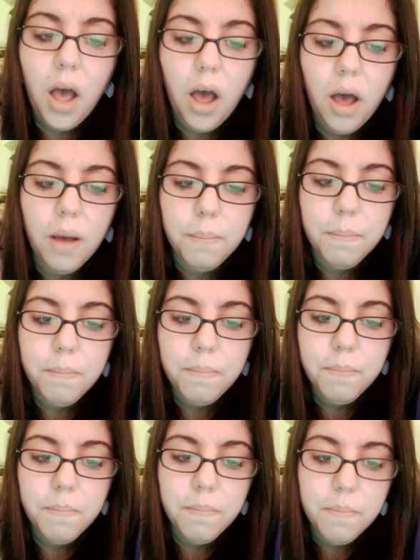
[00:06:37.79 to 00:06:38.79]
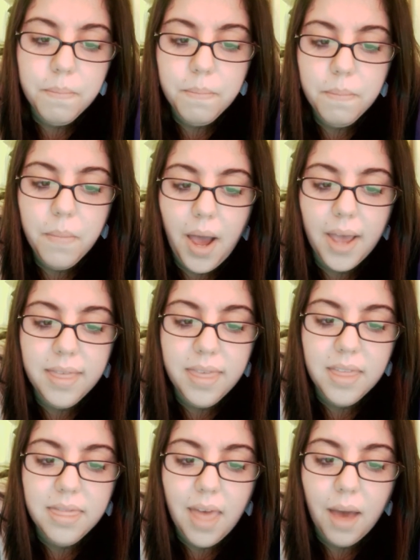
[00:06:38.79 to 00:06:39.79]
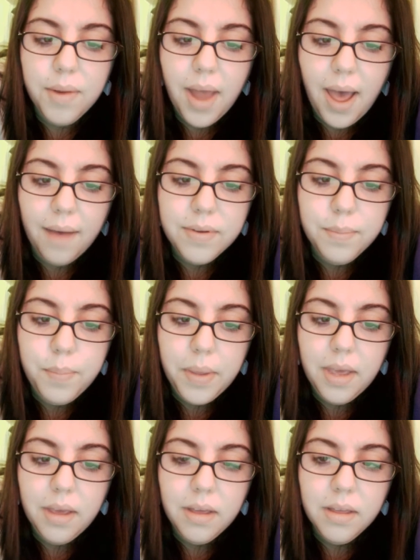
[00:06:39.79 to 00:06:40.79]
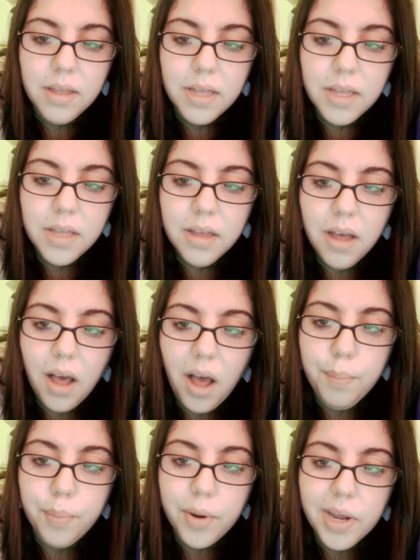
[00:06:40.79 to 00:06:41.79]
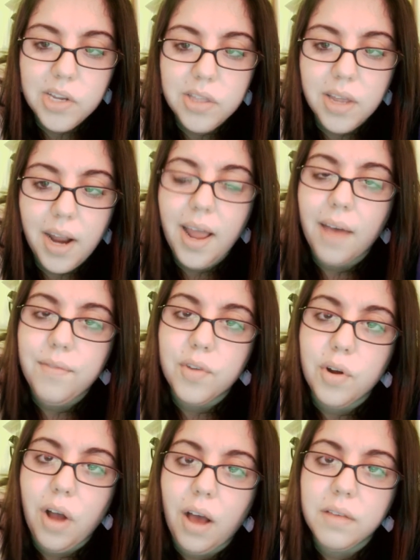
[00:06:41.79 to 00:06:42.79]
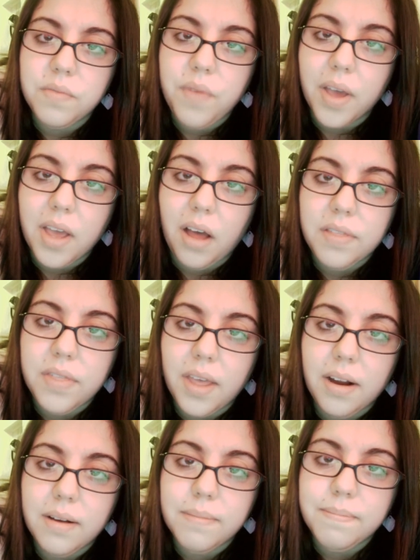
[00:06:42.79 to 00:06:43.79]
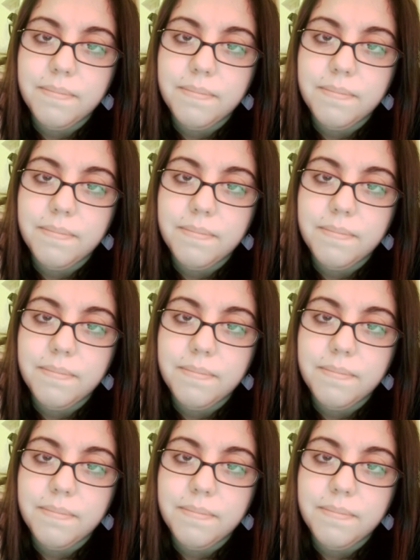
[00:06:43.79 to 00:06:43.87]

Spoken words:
I think that would have to be a bridge that I'd have to cross if I got there.